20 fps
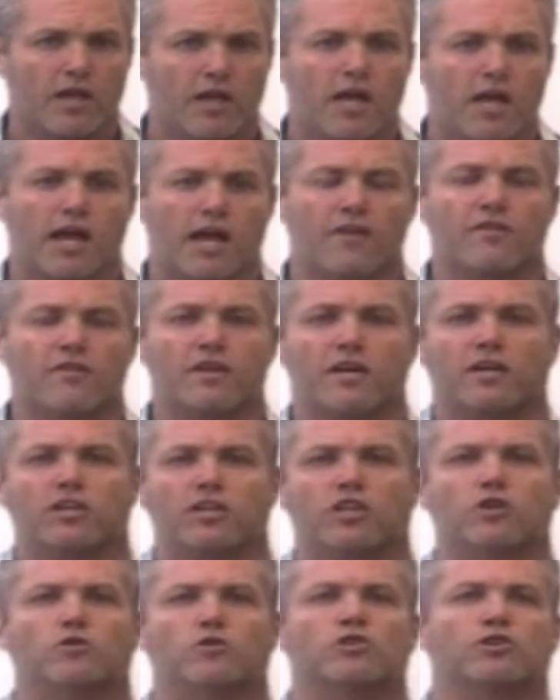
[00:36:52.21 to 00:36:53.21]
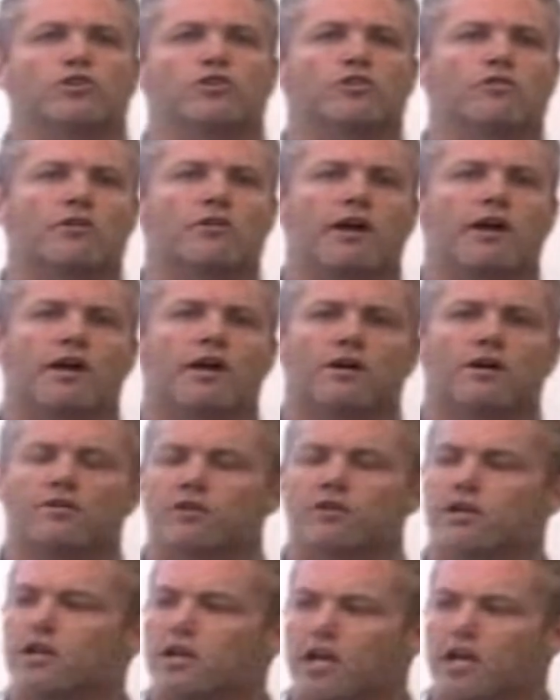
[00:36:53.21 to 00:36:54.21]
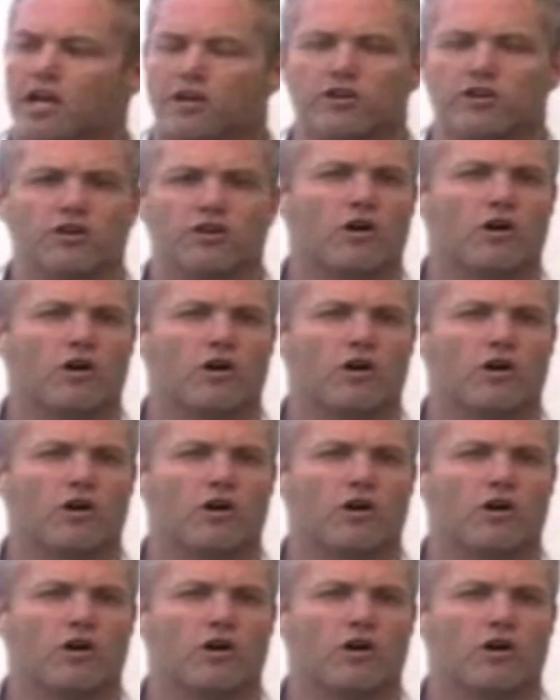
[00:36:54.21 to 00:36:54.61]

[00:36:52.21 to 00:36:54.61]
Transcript: and then you turn around and you're